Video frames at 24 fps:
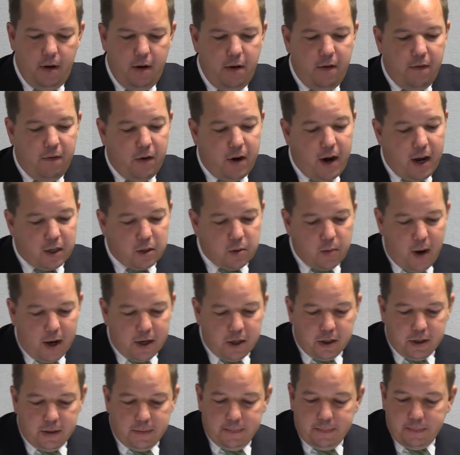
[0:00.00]
For next
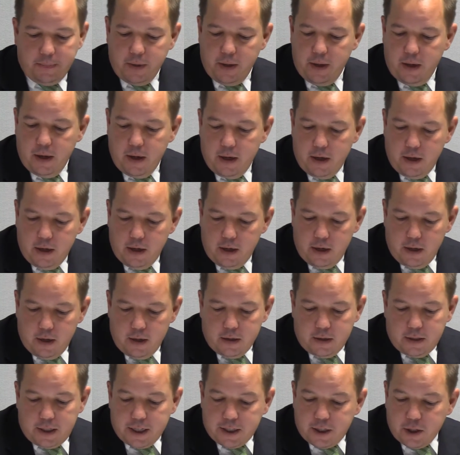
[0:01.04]
question.
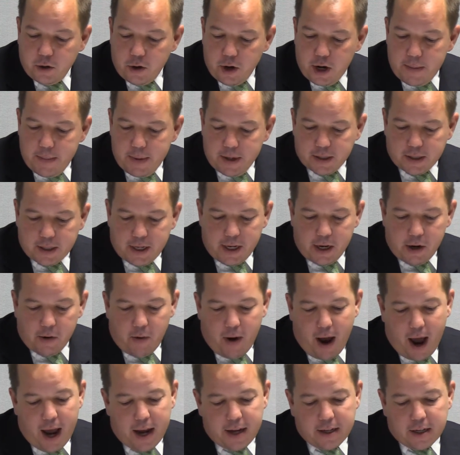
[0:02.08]
Disagreements can
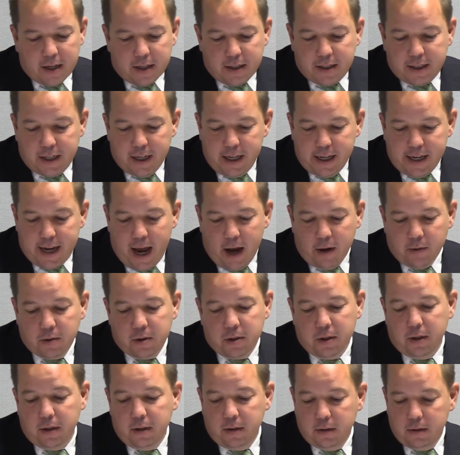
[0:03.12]
arise on city
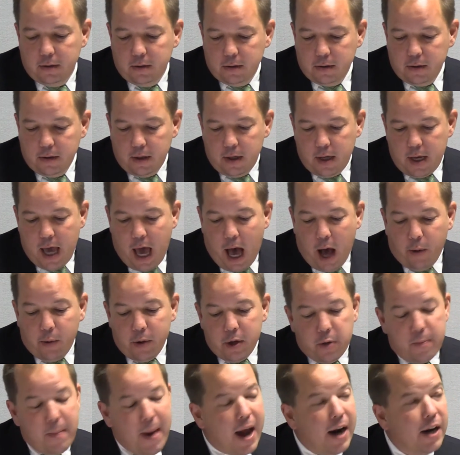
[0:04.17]
council. How will
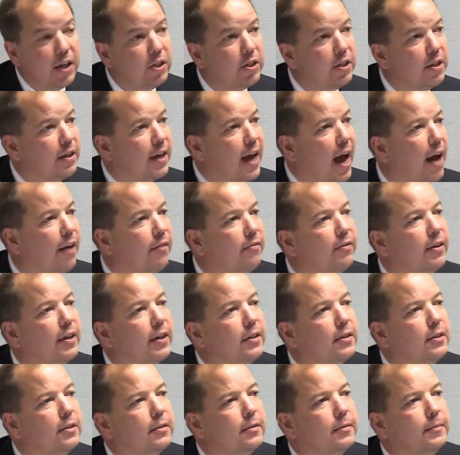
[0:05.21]
you manage the
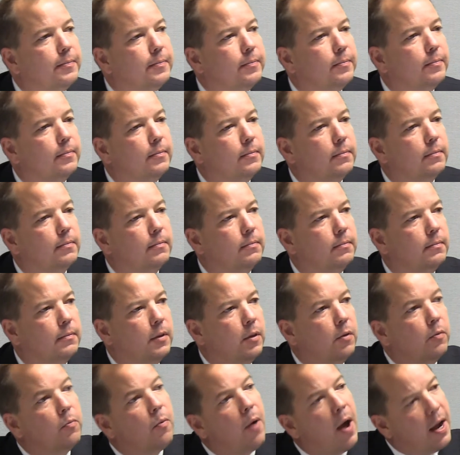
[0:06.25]
conflict?
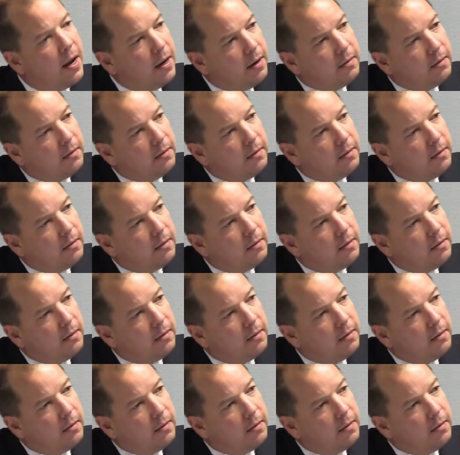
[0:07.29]
Ryan,